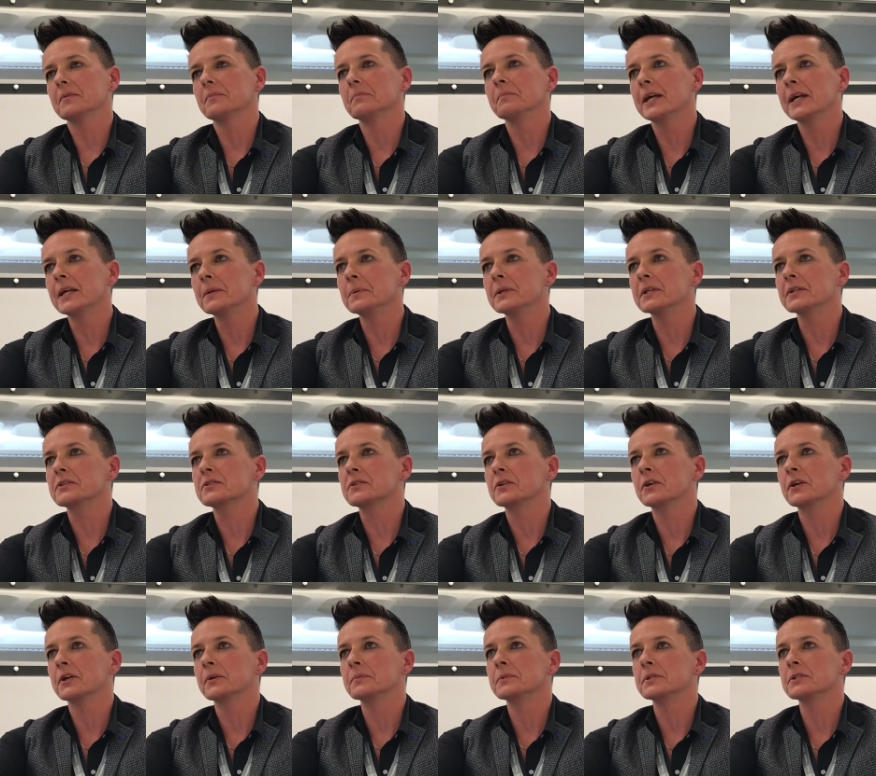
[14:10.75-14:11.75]
maybe it's
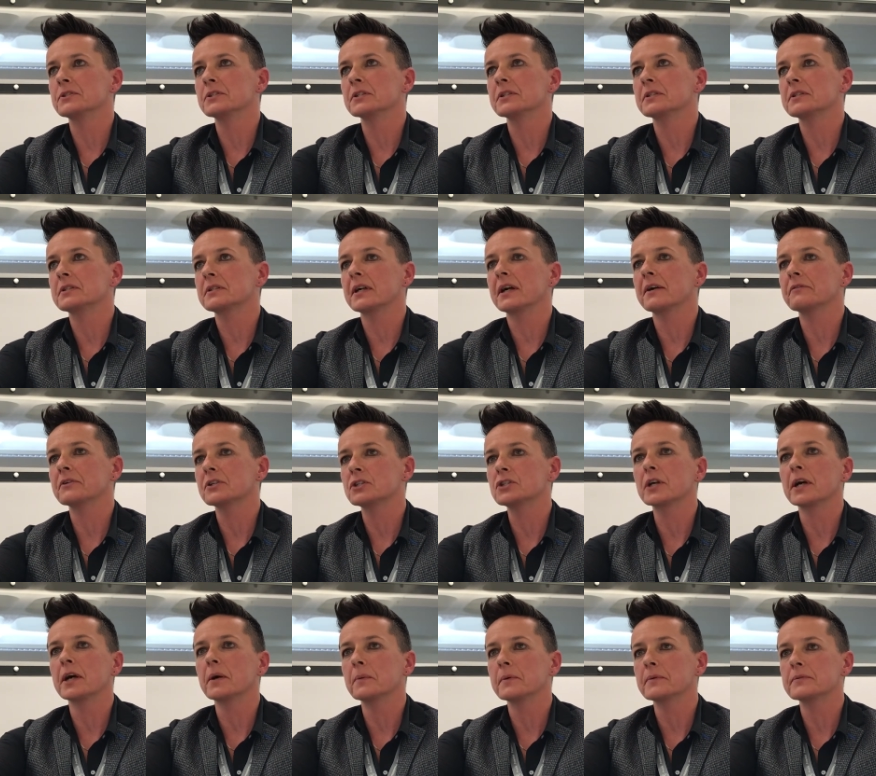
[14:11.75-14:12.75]
time to just have a
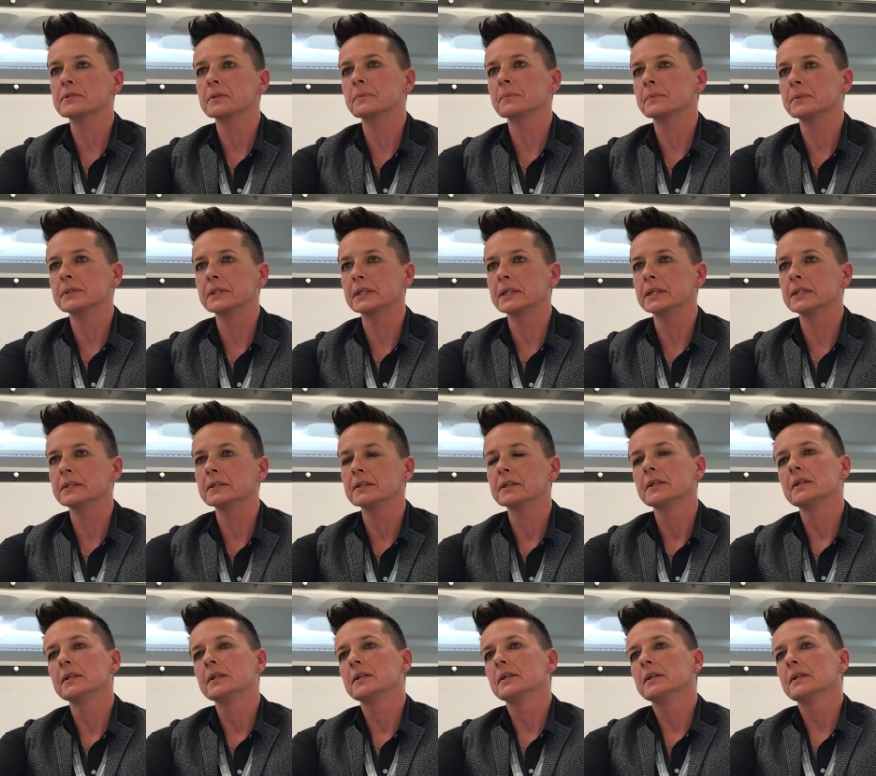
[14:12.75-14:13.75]
chat with somebody,
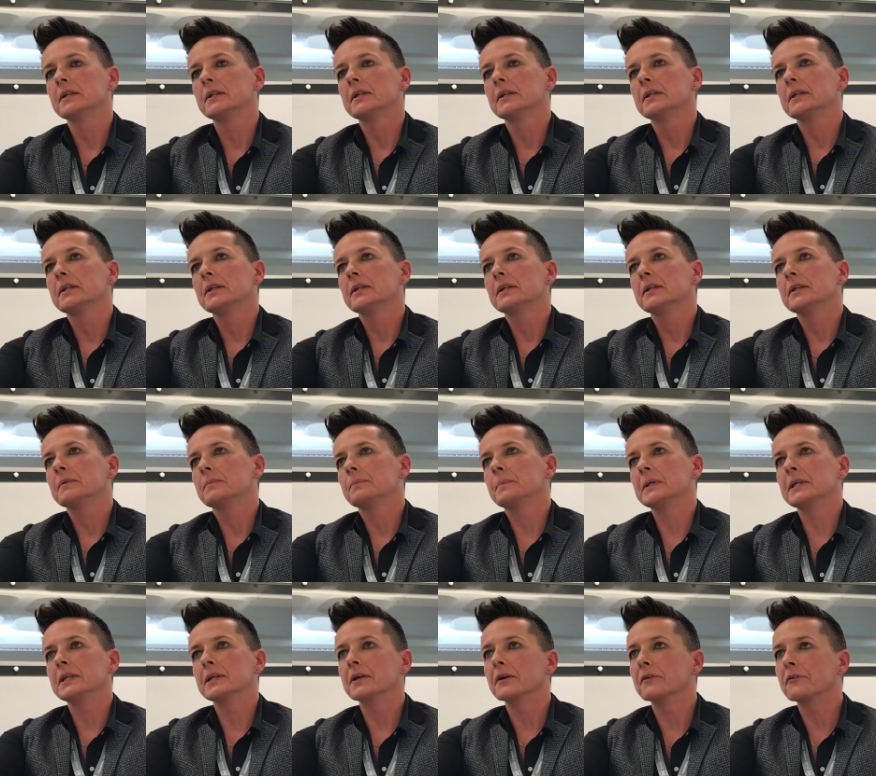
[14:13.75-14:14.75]

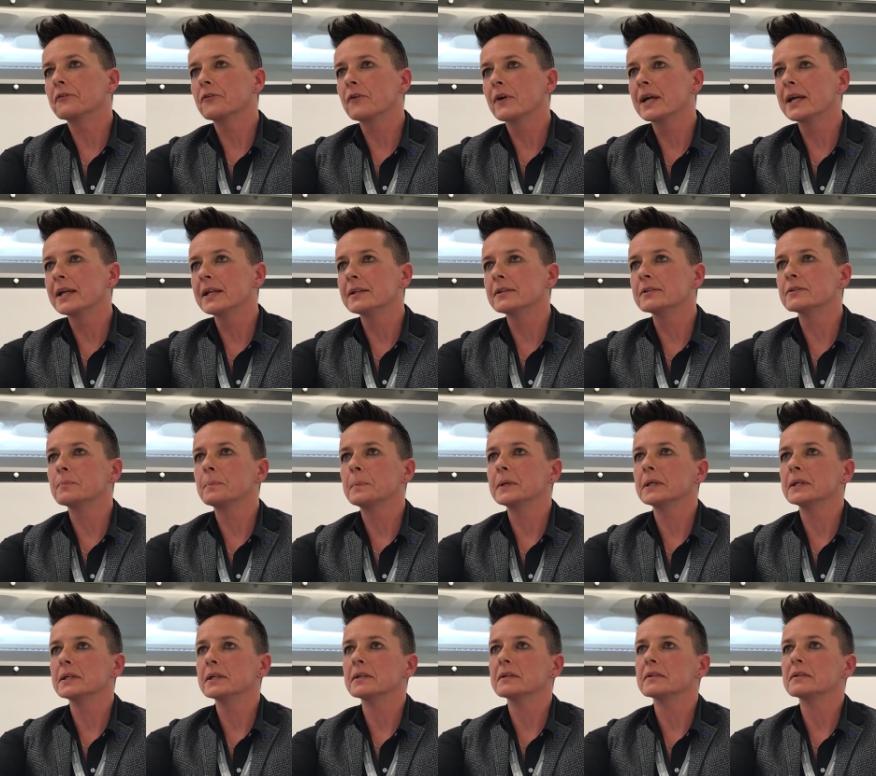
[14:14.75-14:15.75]
be it a friend,
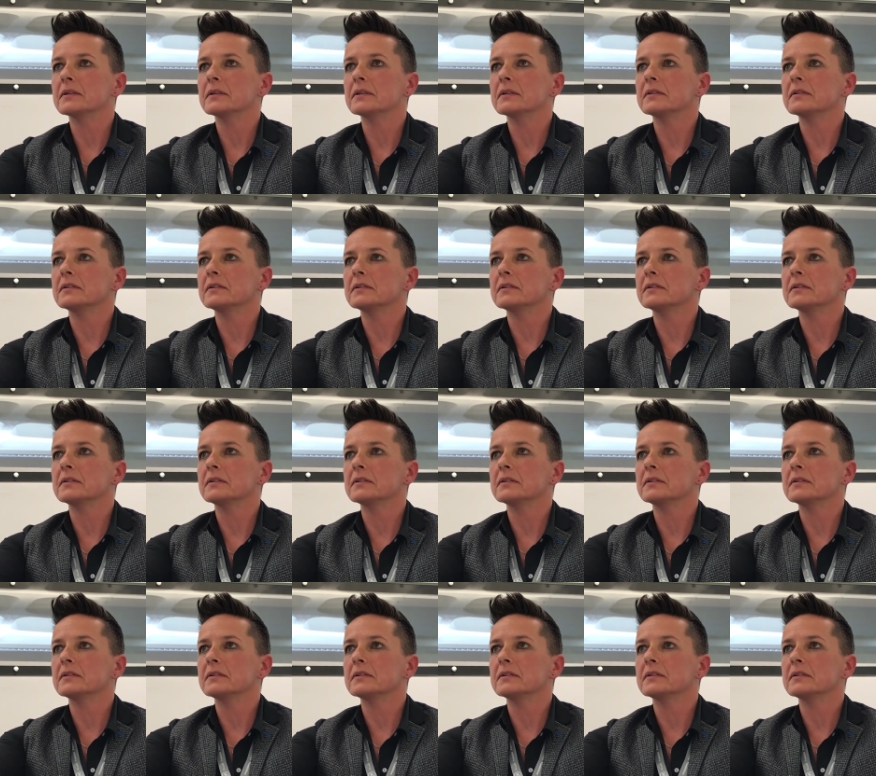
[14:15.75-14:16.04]
be it